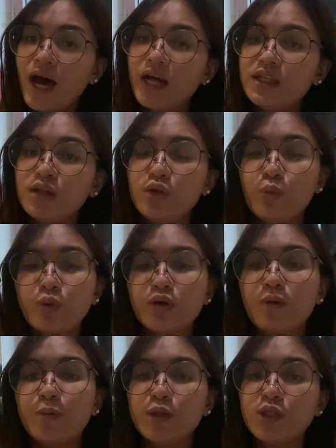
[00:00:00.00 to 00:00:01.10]
at a lower
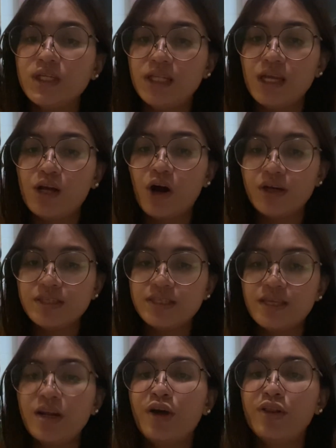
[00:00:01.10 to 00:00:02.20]
opportunity cost
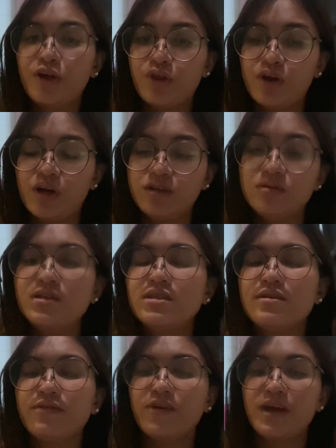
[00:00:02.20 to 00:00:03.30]
than another country.
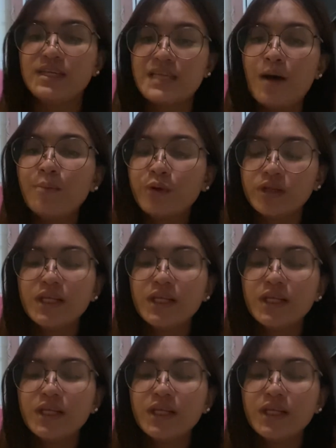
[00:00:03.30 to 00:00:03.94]
So for example,